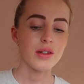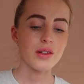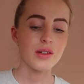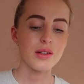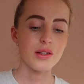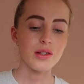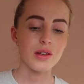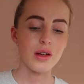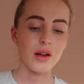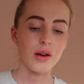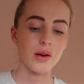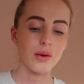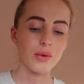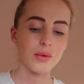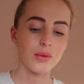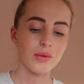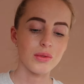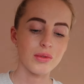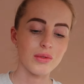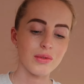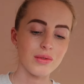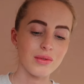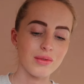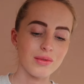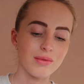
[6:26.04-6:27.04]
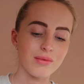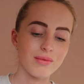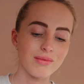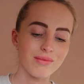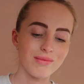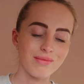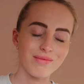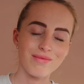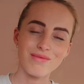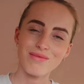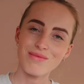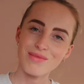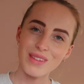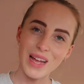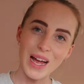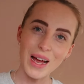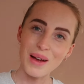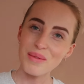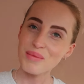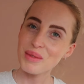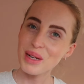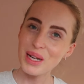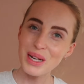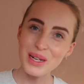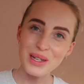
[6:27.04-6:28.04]
So I'm
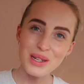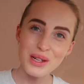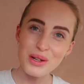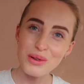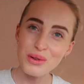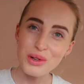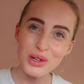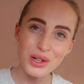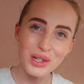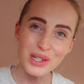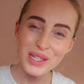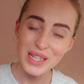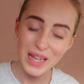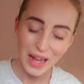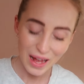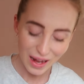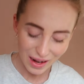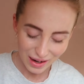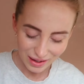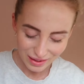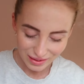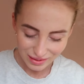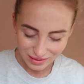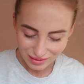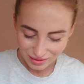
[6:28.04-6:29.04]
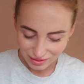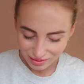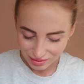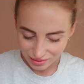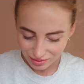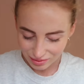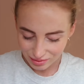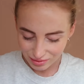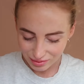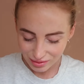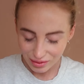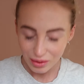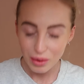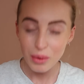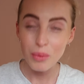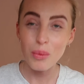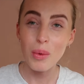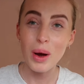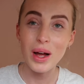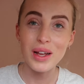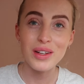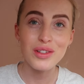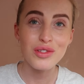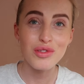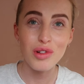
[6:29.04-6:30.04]
going to do just that
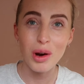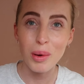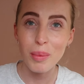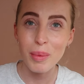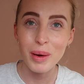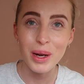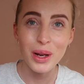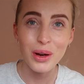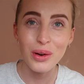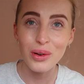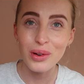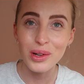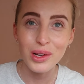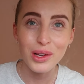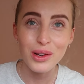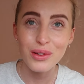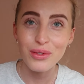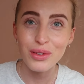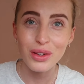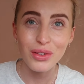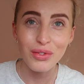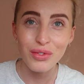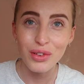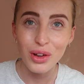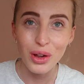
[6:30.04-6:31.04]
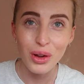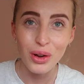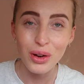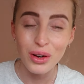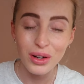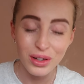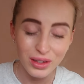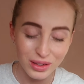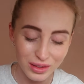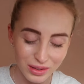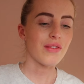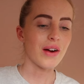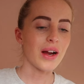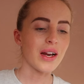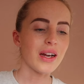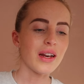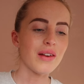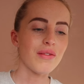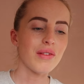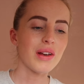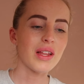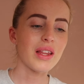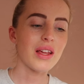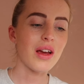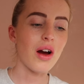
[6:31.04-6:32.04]
whilst dropping it all over the floor. I find
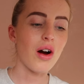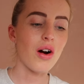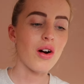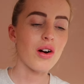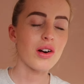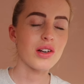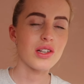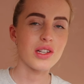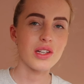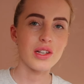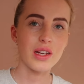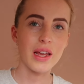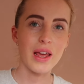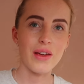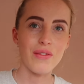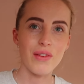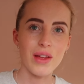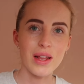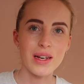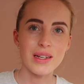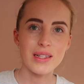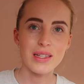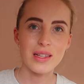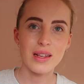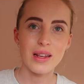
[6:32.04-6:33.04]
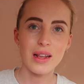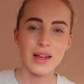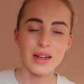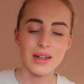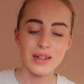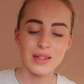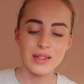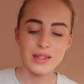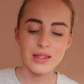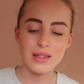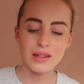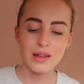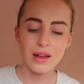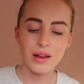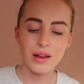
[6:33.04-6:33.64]
it really hard to give in to this.